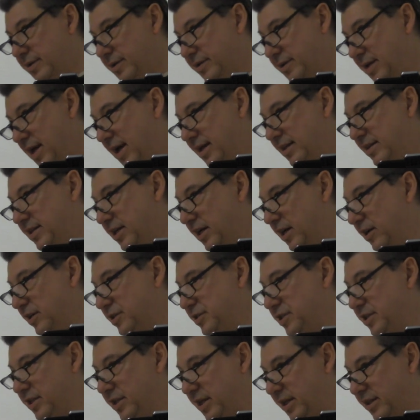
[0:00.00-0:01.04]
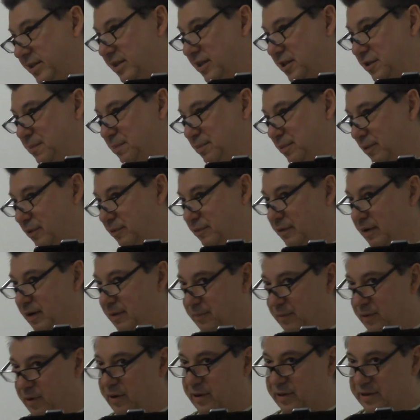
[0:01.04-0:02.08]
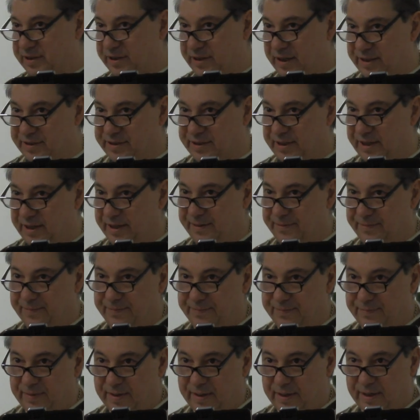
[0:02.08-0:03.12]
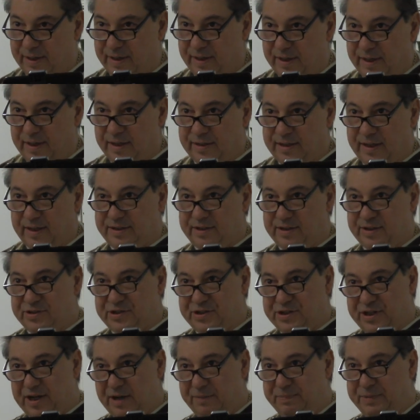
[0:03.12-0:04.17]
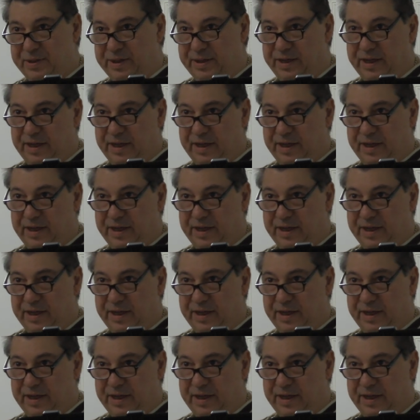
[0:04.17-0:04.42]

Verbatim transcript: That tells you that this program works, doesn't it? That there's something